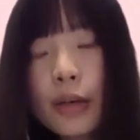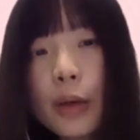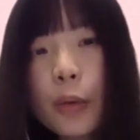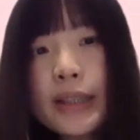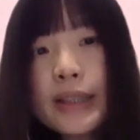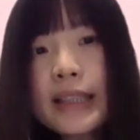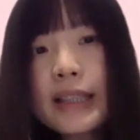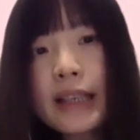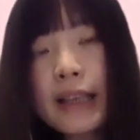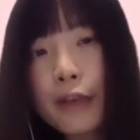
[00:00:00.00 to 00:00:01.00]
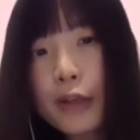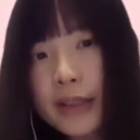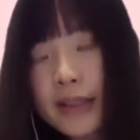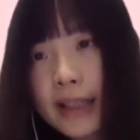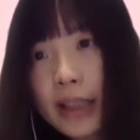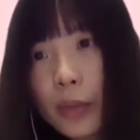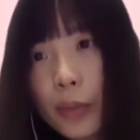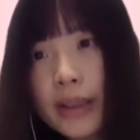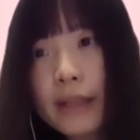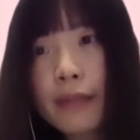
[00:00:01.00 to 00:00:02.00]
We need efficiency, we
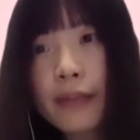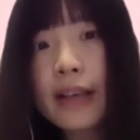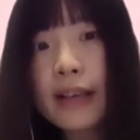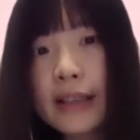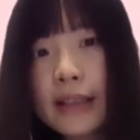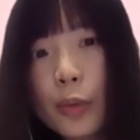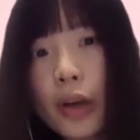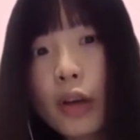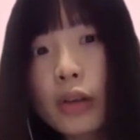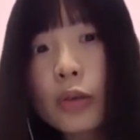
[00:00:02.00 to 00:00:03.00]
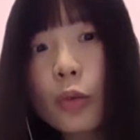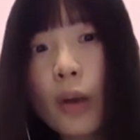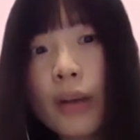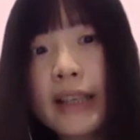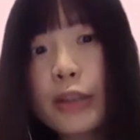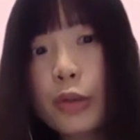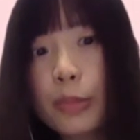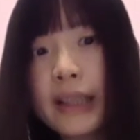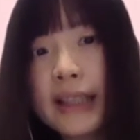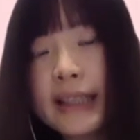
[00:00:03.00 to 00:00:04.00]
need fairness, we also want it to
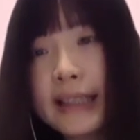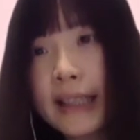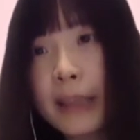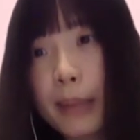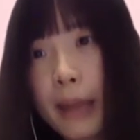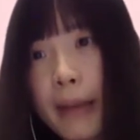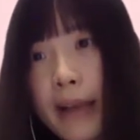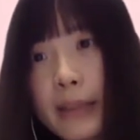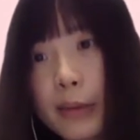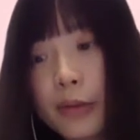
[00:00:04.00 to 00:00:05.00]
be easy implementable.